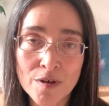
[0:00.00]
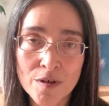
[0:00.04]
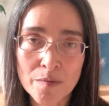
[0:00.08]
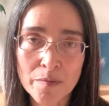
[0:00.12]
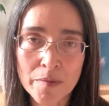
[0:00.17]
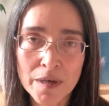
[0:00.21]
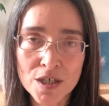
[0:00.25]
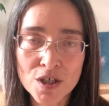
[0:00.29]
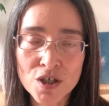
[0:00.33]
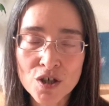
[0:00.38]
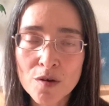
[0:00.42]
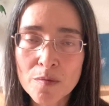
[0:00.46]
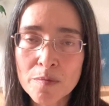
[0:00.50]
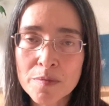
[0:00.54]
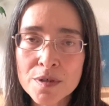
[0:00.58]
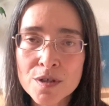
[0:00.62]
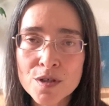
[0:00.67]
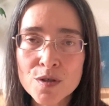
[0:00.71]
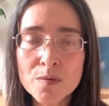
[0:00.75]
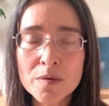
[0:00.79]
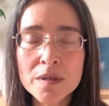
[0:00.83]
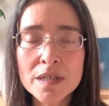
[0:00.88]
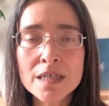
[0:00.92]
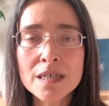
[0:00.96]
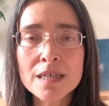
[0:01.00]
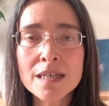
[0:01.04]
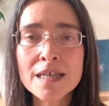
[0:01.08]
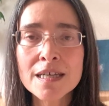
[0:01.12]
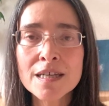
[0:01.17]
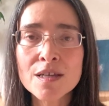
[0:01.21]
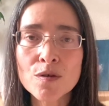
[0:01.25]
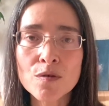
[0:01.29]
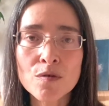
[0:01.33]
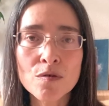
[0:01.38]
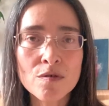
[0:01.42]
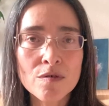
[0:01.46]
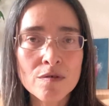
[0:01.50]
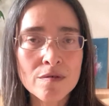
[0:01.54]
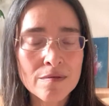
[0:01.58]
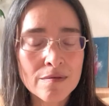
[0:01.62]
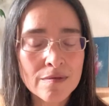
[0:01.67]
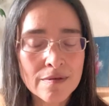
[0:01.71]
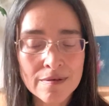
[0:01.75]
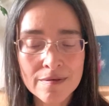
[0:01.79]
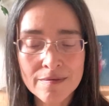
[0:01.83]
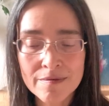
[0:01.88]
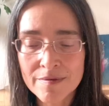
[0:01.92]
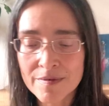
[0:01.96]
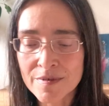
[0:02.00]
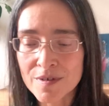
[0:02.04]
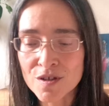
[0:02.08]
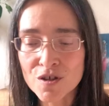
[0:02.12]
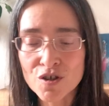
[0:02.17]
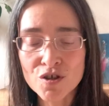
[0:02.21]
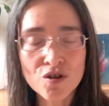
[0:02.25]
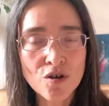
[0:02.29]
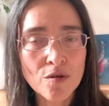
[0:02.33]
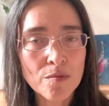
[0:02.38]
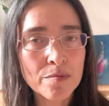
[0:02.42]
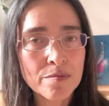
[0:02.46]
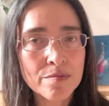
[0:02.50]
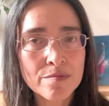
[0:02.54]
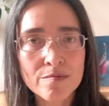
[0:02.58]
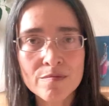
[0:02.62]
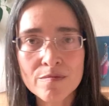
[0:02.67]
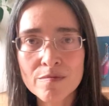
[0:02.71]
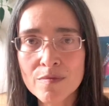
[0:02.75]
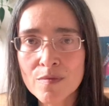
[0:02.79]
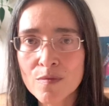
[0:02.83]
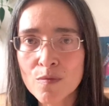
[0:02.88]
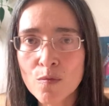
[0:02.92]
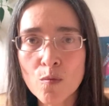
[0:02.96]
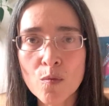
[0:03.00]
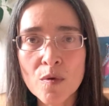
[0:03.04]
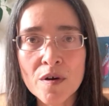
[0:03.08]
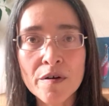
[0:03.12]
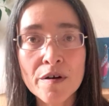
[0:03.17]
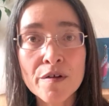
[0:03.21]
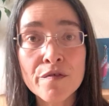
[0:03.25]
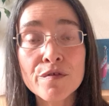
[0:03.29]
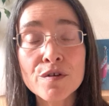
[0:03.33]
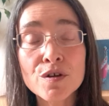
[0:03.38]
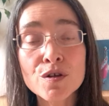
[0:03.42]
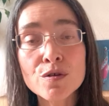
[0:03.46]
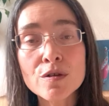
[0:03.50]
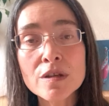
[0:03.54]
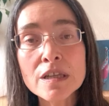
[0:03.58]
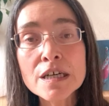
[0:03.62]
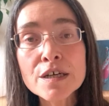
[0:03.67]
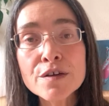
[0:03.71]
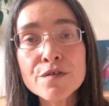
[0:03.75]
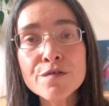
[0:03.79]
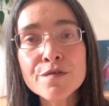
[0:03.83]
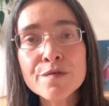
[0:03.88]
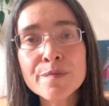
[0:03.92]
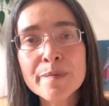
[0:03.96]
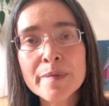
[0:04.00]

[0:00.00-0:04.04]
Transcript: my shop in Switzerland or the shop wherever you live.